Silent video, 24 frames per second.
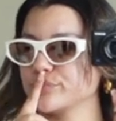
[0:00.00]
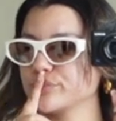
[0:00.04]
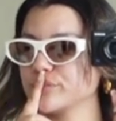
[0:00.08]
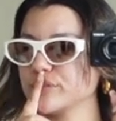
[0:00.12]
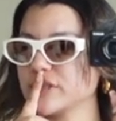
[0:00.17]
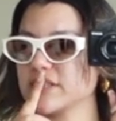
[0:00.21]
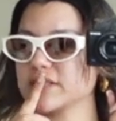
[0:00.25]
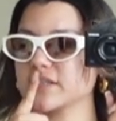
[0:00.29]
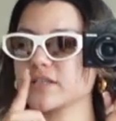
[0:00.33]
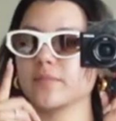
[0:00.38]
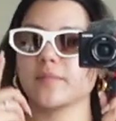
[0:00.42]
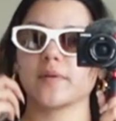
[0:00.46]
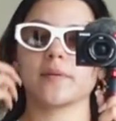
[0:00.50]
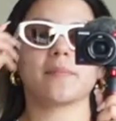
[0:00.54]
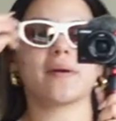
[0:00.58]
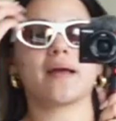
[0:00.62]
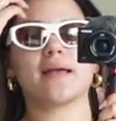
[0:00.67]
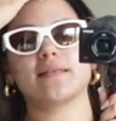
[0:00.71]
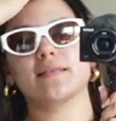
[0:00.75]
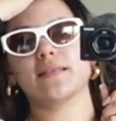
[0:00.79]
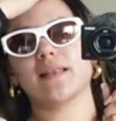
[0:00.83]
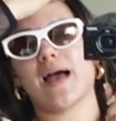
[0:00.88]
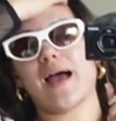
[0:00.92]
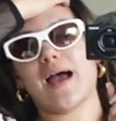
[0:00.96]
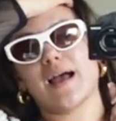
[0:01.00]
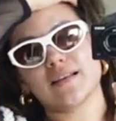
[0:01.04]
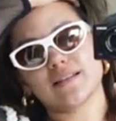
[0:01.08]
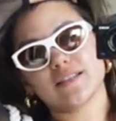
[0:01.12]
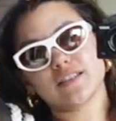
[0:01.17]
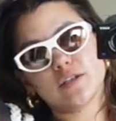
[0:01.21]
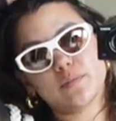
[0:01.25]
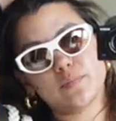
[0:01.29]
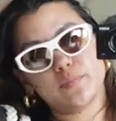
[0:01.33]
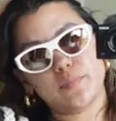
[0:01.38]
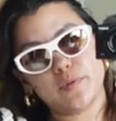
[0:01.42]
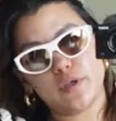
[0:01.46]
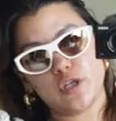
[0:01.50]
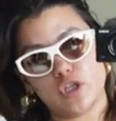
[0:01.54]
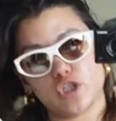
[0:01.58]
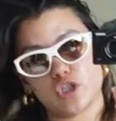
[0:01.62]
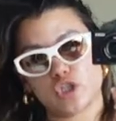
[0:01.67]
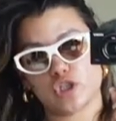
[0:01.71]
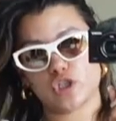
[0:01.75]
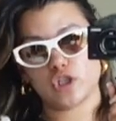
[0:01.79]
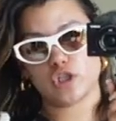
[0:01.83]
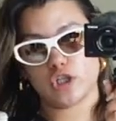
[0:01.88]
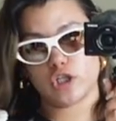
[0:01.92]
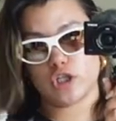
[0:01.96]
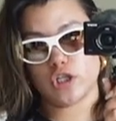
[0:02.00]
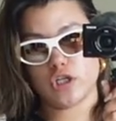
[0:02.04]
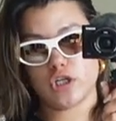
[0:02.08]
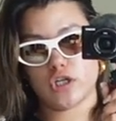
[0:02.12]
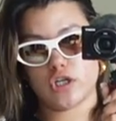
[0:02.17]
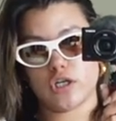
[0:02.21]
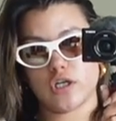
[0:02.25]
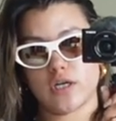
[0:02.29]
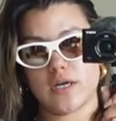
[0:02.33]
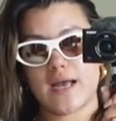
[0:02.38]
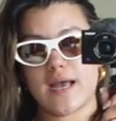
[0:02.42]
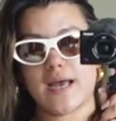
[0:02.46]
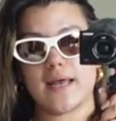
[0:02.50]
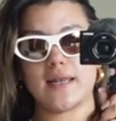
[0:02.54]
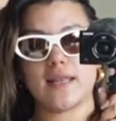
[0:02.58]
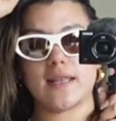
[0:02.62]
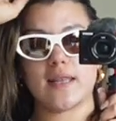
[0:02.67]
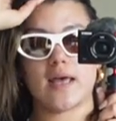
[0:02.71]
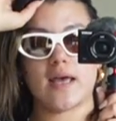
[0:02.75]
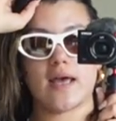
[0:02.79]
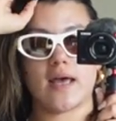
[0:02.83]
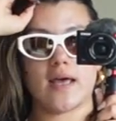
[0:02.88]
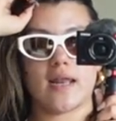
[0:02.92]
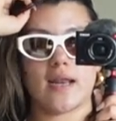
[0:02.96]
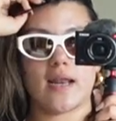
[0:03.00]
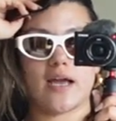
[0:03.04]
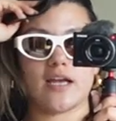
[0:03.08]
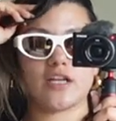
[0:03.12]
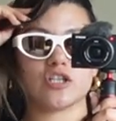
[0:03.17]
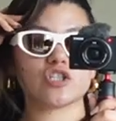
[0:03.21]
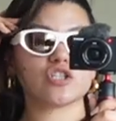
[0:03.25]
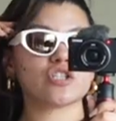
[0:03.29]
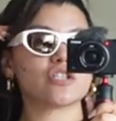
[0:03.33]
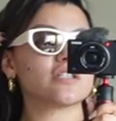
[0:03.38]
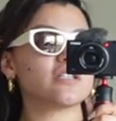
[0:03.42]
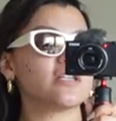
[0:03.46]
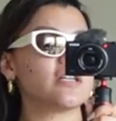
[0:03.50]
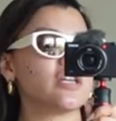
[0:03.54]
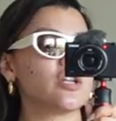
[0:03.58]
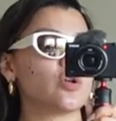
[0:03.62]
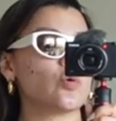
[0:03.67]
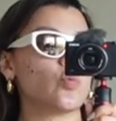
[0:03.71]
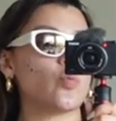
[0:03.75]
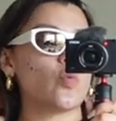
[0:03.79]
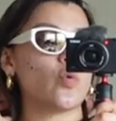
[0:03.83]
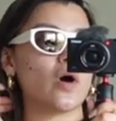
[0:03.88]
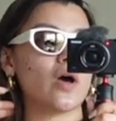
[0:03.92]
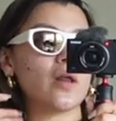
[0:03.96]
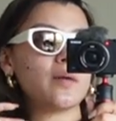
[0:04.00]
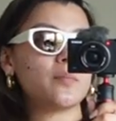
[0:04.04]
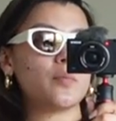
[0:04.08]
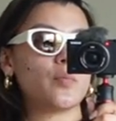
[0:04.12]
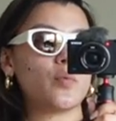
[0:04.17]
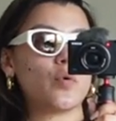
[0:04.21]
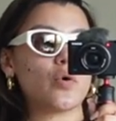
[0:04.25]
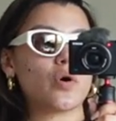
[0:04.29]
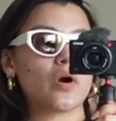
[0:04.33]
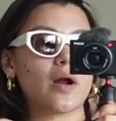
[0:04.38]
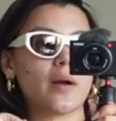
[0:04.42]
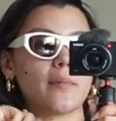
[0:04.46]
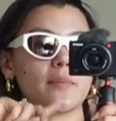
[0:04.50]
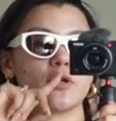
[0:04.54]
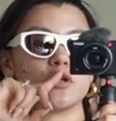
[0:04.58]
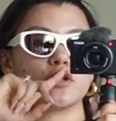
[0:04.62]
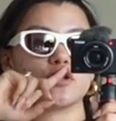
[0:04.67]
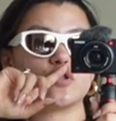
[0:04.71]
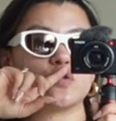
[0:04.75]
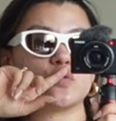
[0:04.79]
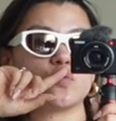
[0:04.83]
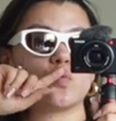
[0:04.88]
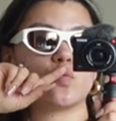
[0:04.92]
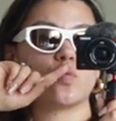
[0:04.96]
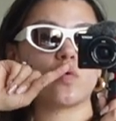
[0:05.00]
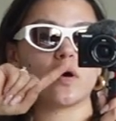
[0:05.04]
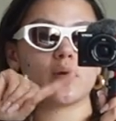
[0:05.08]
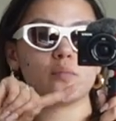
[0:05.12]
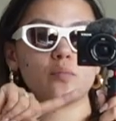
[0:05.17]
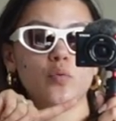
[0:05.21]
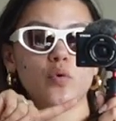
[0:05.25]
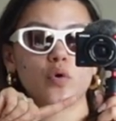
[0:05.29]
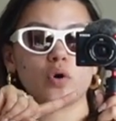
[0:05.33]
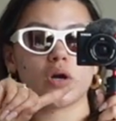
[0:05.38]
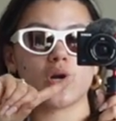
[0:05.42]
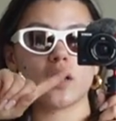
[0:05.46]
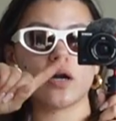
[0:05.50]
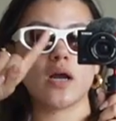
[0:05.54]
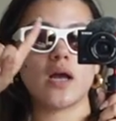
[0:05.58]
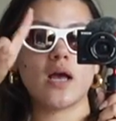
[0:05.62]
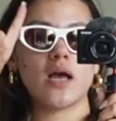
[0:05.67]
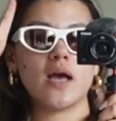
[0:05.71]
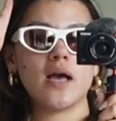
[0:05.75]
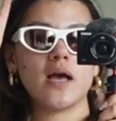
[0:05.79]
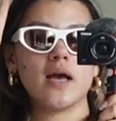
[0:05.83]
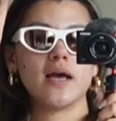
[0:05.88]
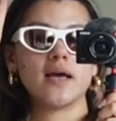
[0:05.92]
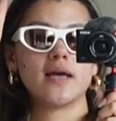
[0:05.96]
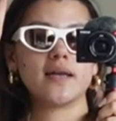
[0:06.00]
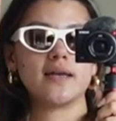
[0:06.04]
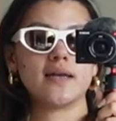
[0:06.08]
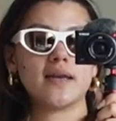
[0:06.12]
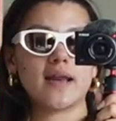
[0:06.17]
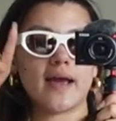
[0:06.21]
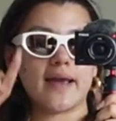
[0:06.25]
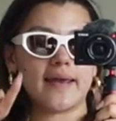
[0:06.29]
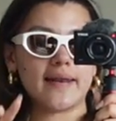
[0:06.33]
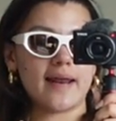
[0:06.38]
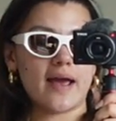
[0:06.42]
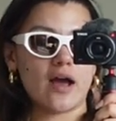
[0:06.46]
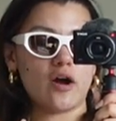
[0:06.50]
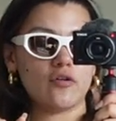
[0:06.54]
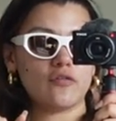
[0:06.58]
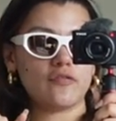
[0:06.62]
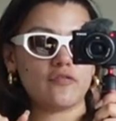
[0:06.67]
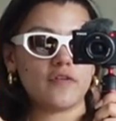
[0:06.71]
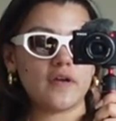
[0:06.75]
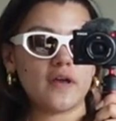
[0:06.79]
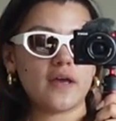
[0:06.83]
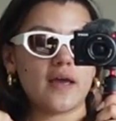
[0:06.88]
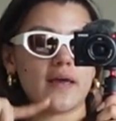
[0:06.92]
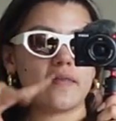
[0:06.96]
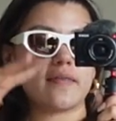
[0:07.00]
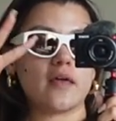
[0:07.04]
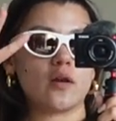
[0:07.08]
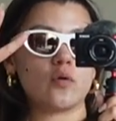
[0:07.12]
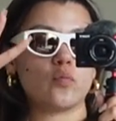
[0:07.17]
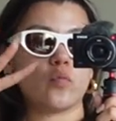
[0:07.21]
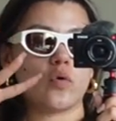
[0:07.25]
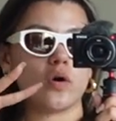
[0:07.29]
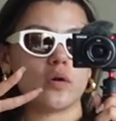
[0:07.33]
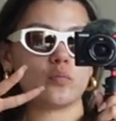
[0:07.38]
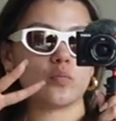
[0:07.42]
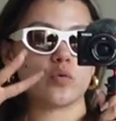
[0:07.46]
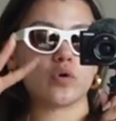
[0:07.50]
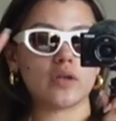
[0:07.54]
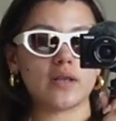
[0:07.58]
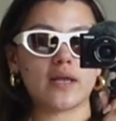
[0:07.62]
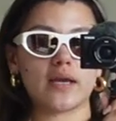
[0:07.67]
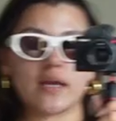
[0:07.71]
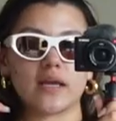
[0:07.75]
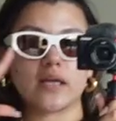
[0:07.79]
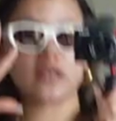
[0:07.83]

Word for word: this is going to be my last beach look. And then I just need one more. I'm going to do one more night outfit and then one more like